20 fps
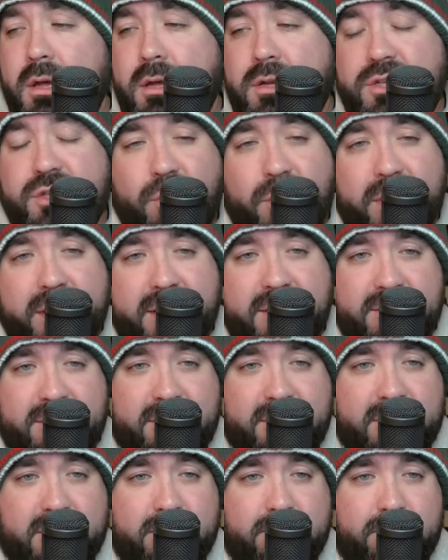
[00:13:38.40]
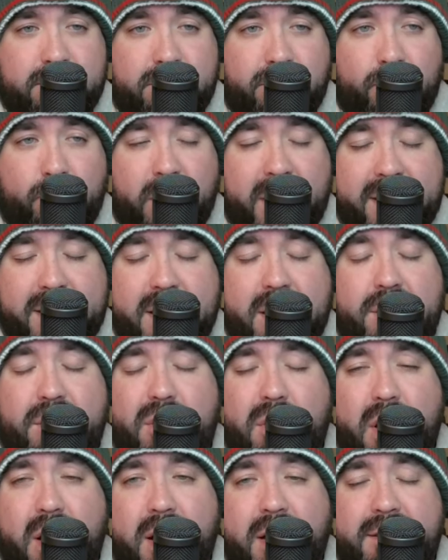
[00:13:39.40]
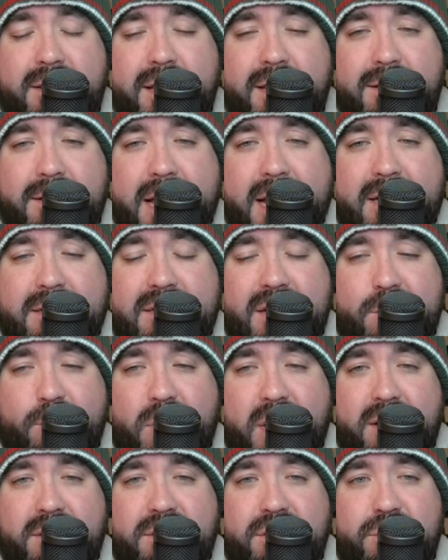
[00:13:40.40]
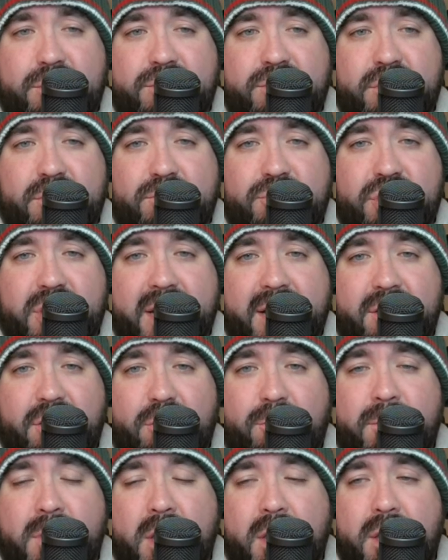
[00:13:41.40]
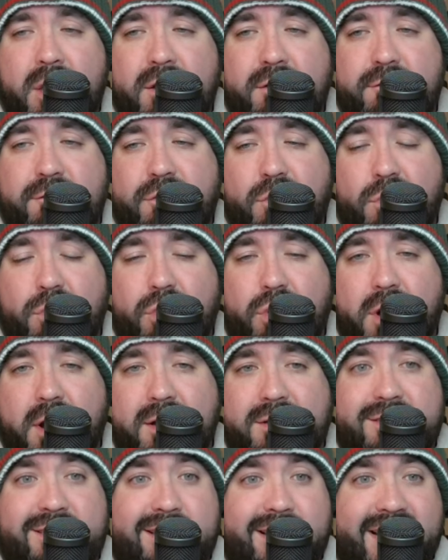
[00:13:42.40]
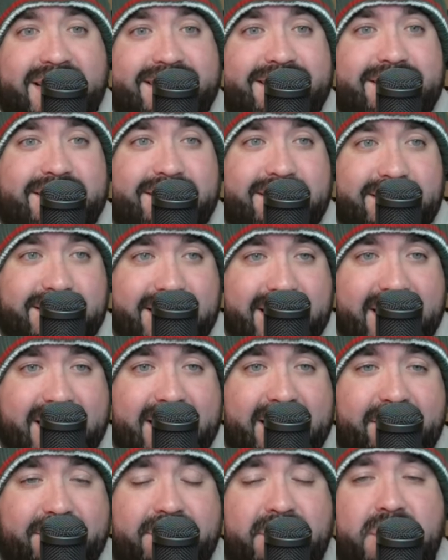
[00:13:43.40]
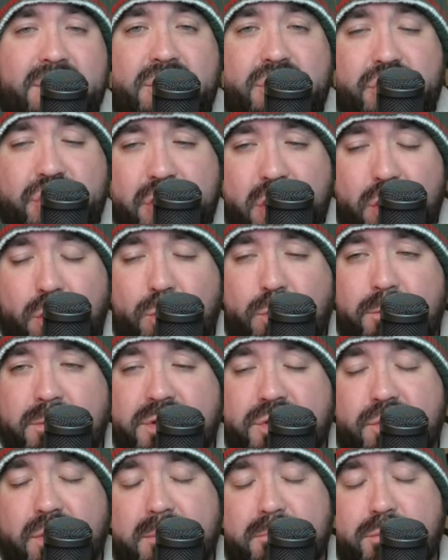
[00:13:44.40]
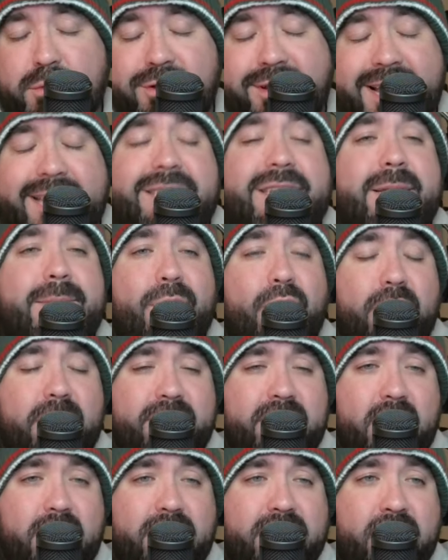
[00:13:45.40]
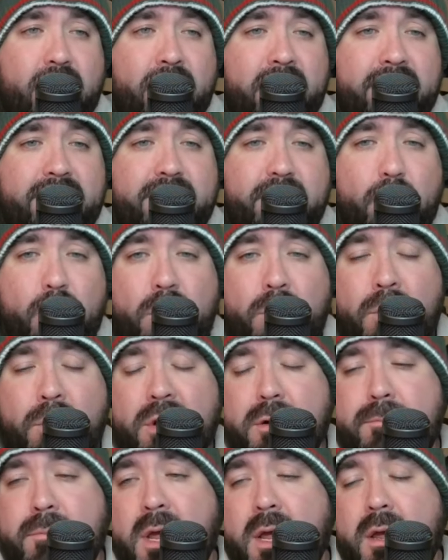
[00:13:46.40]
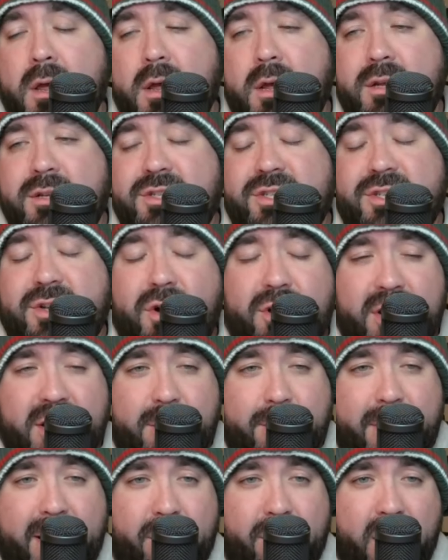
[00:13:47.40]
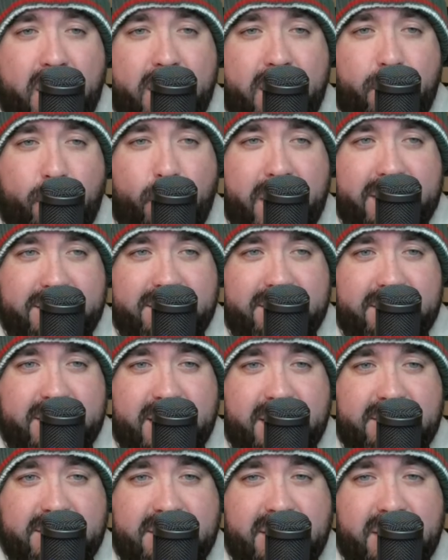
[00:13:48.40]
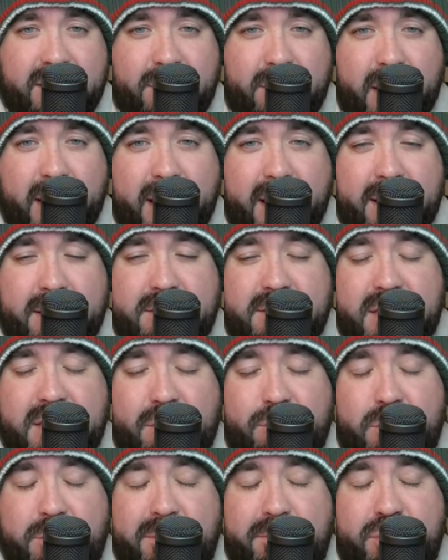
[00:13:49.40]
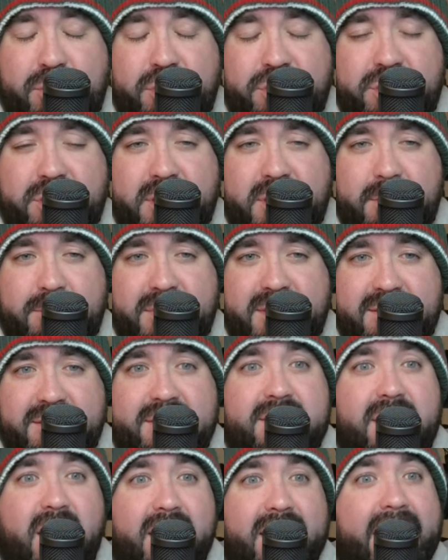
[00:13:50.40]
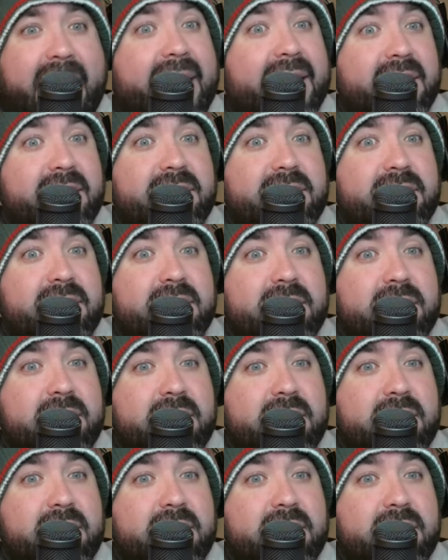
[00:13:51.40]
join us right here on the Locked on Wild YouTube channel for tonight's live show. We'll be doing plenty more of those going forward, starting them out on Wednesdays here, and we'll be pushing them to Sundays